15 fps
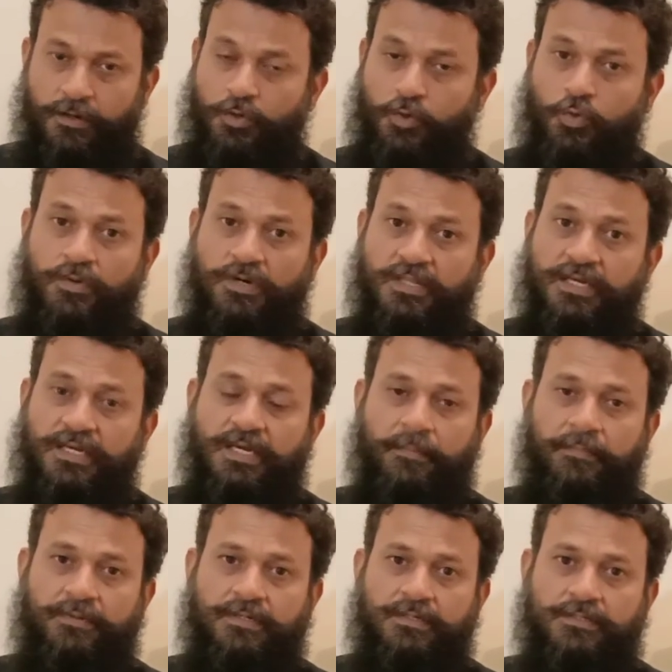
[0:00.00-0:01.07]
Who were the
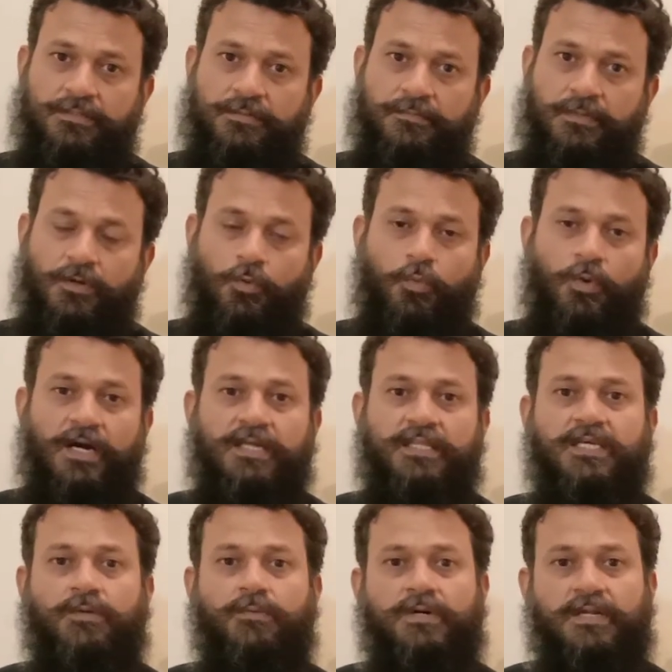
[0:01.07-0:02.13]
captors? Why
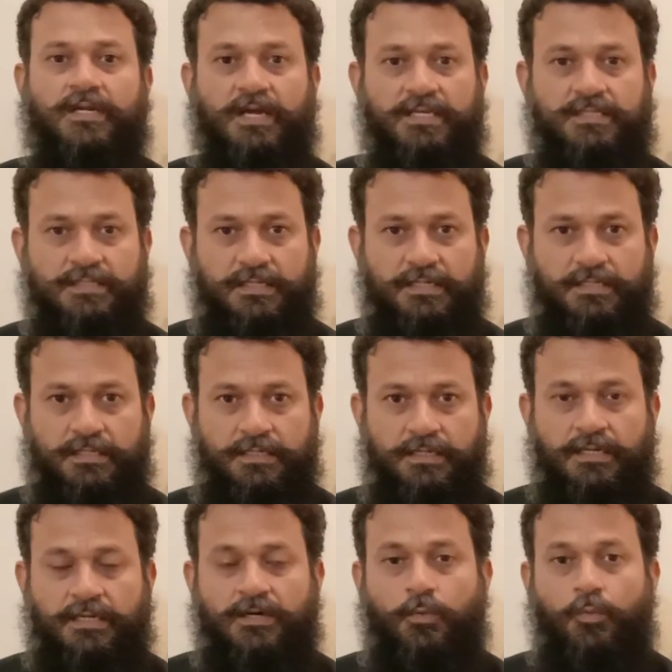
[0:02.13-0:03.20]
they were arrested?
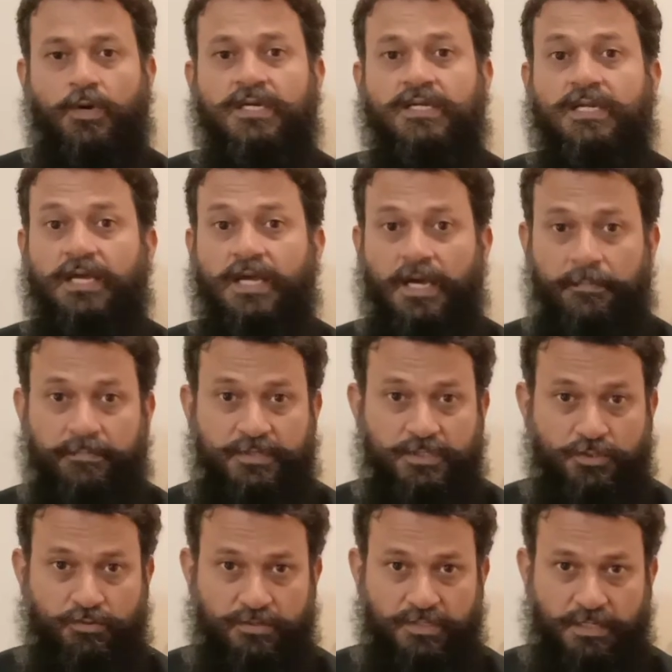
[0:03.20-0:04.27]
What
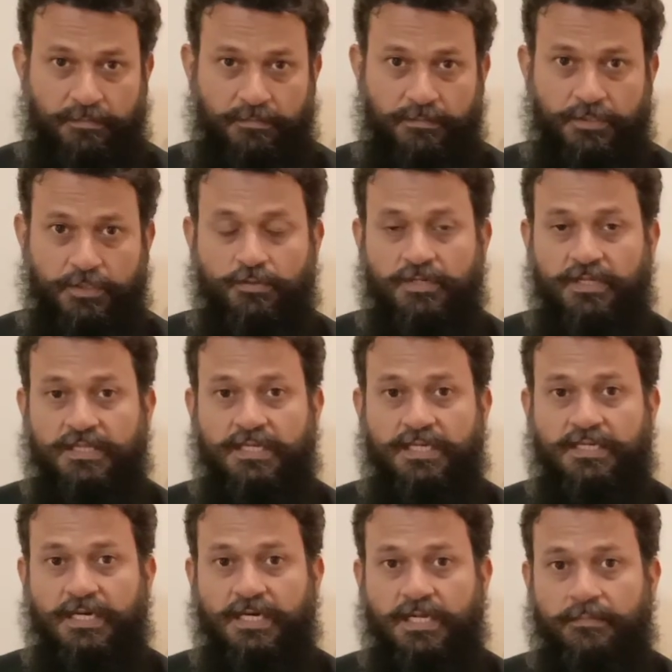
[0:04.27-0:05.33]
happened to them during the
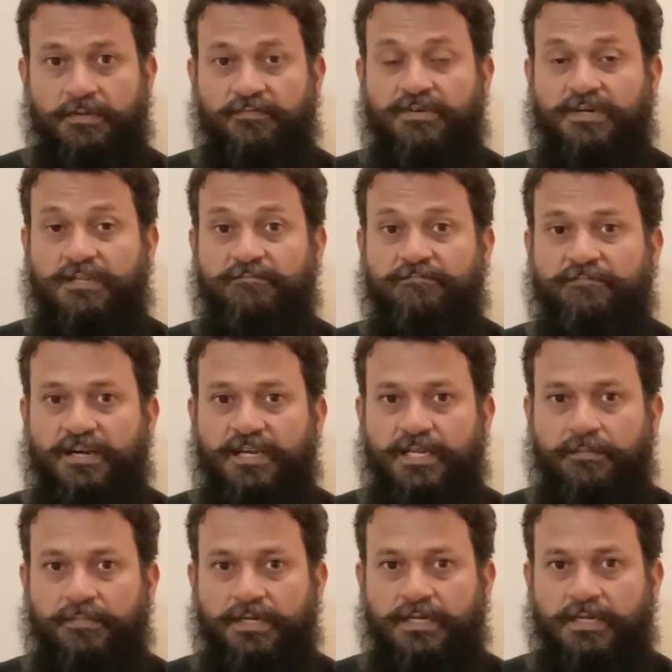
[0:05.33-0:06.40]
time of
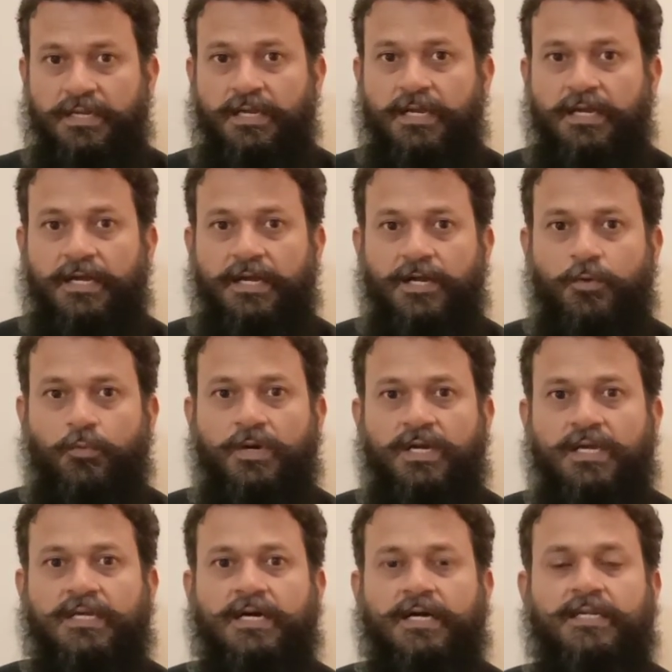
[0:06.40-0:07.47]
confinement? And
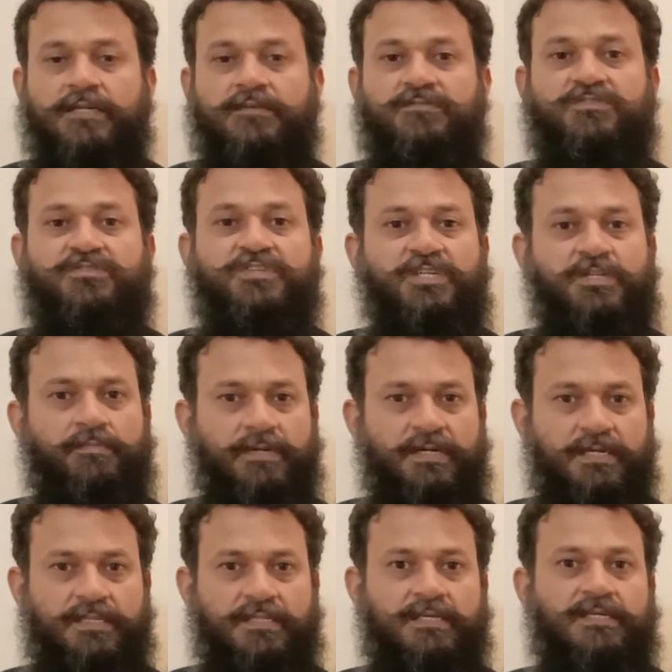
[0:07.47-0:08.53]
what kind of
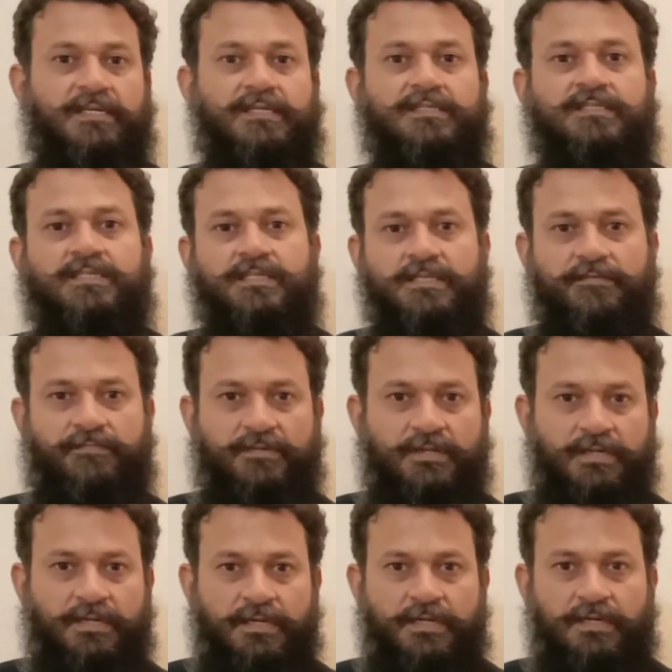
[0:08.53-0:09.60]
treatment they received
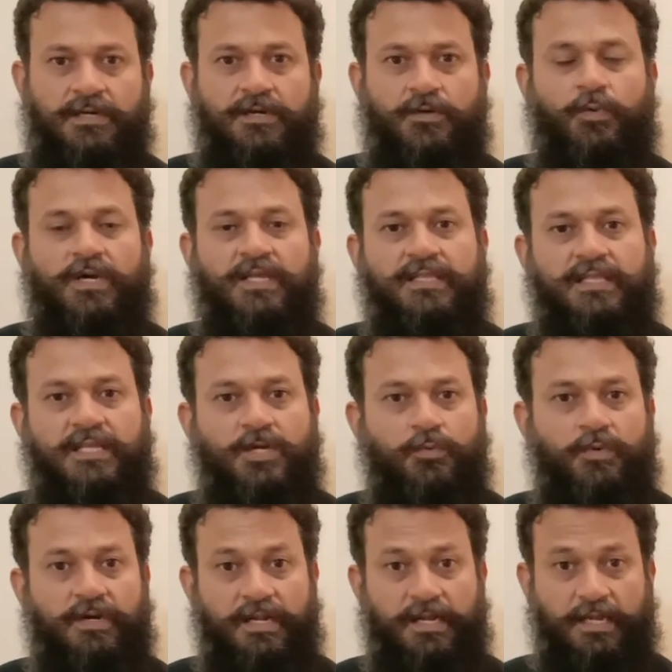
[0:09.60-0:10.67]
when they
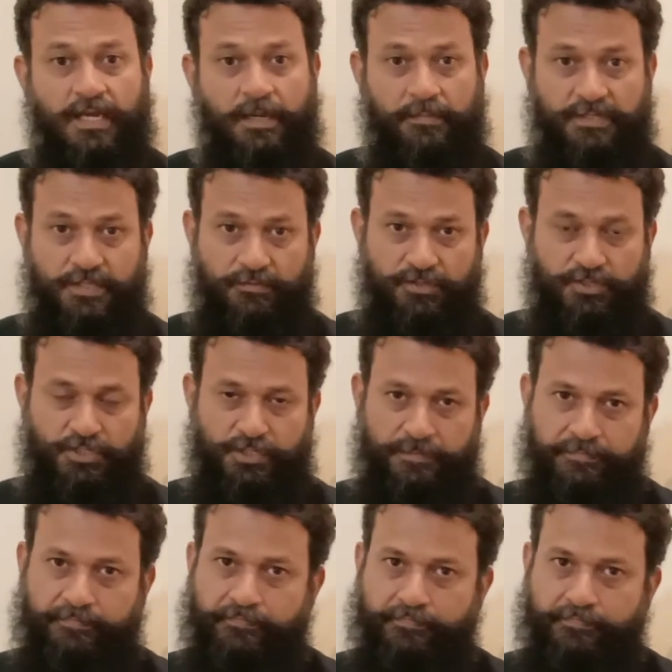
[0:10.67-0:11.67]
were in captivity?